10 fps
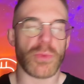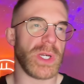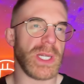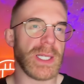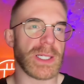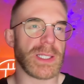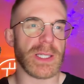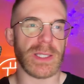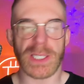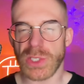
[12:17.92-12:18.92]
we needed
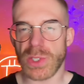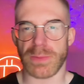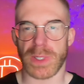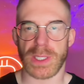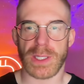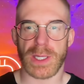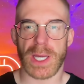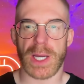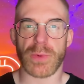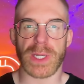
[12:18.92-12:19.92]
digital money,
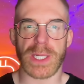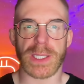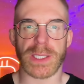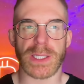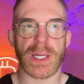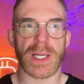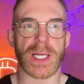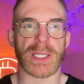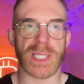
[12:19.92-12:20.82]
and we needed uh,